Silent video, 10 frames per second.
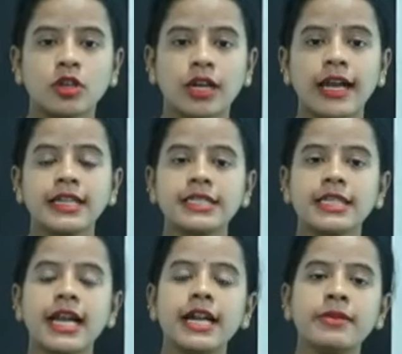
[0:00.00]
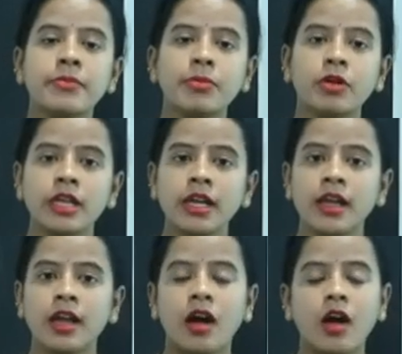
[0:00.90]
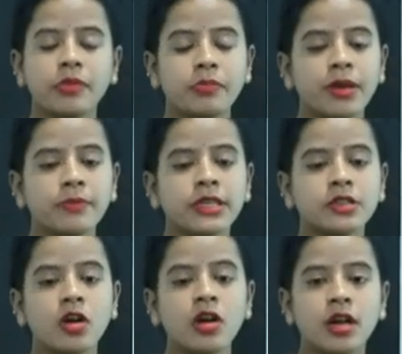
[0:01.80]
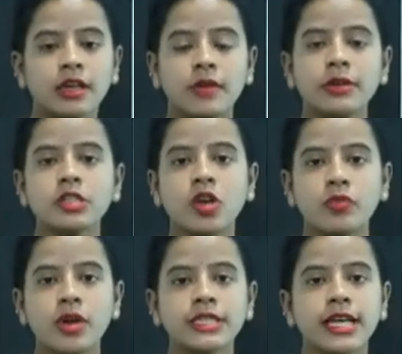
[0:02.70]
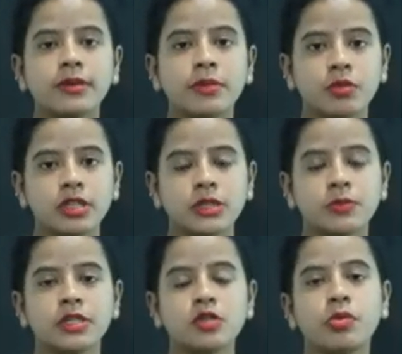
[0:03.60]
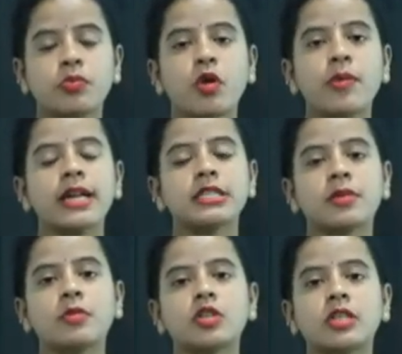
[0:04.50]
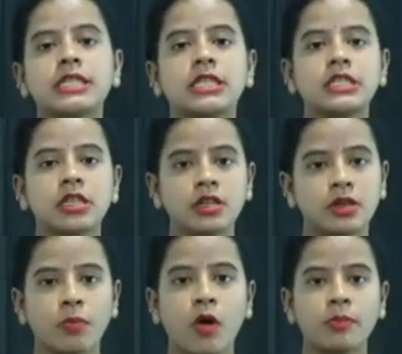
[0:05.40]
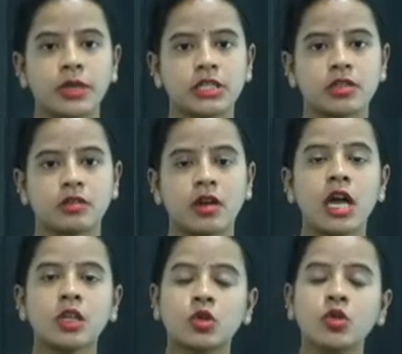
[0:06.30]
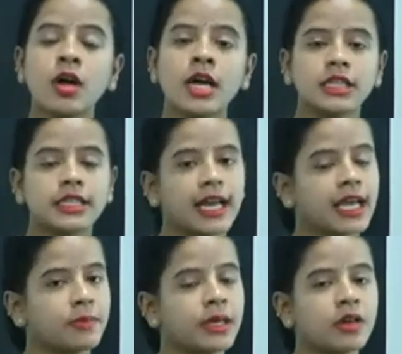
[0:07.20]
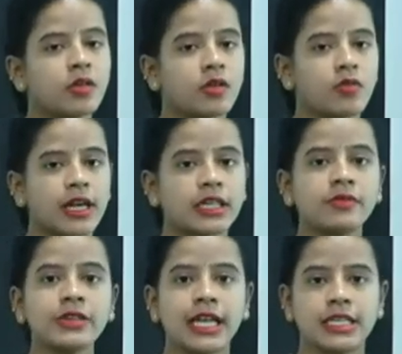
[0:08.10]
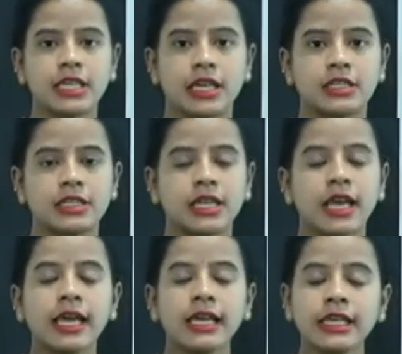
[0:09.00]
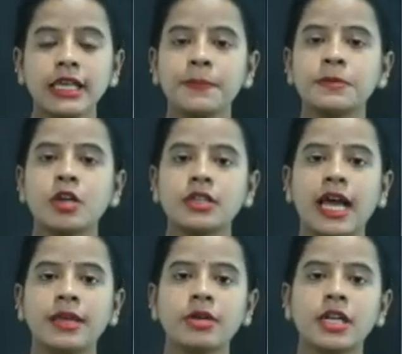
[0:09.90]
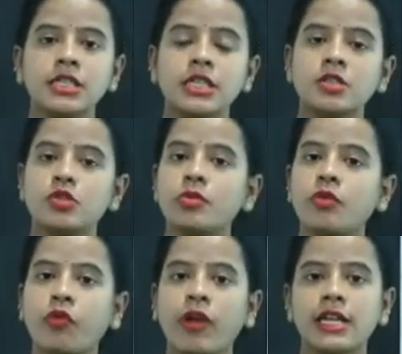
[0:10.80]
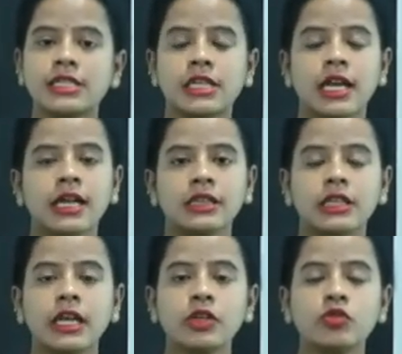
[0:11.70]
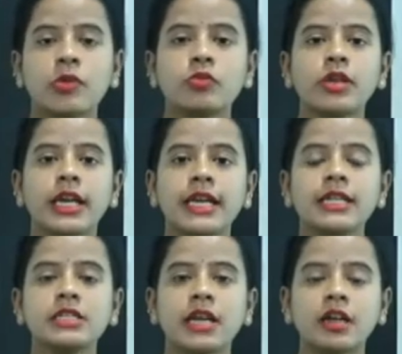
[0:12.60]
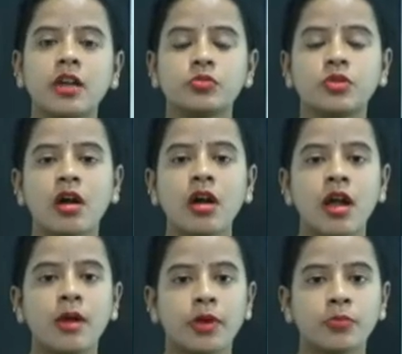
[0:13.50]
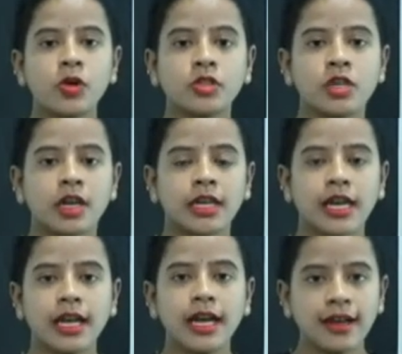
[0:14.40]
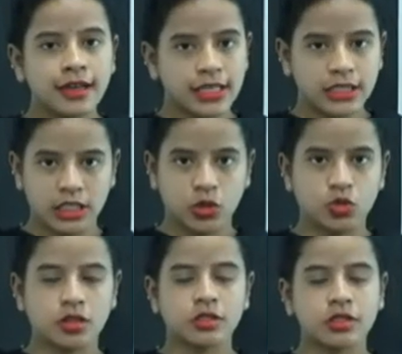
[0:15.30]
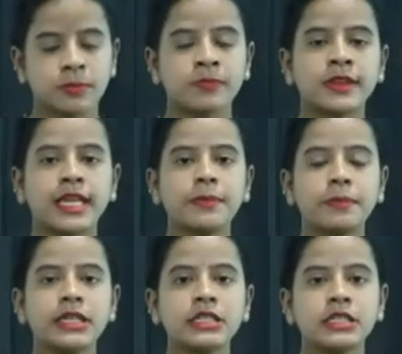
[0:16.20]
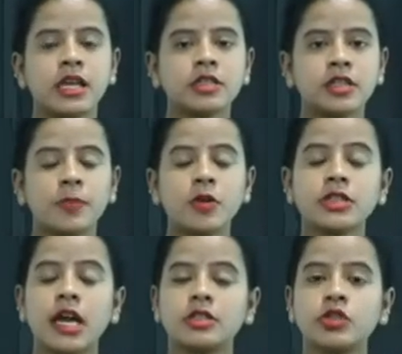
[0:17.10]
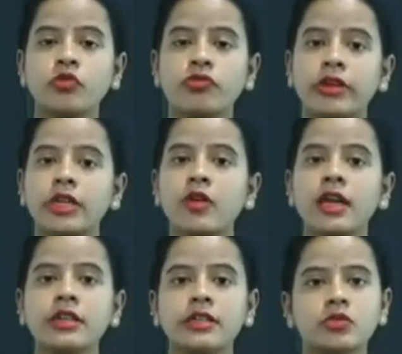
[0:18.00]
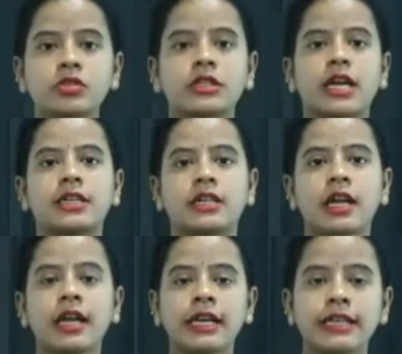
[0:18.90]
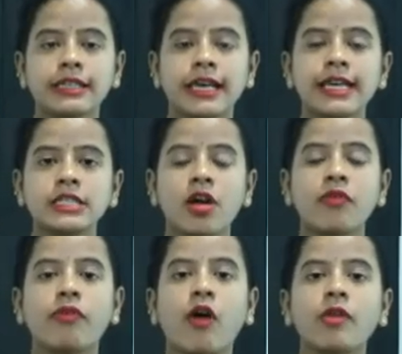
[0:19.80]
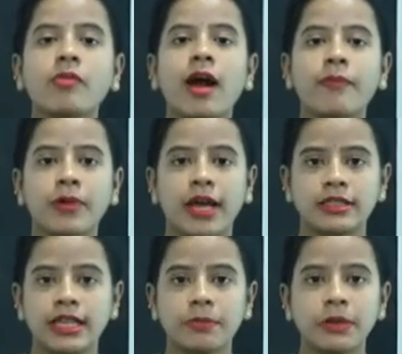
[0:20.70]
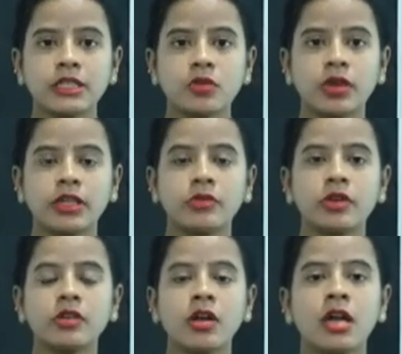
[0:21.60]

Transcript: the client side memory or maybe the given server side memory space to be provide some authorization information through the timing quantum constraints. If the time constraints to be fails, then you have to again start up the proposed data executions. That means suppose as you very well knew that in case of form apply, that means whenever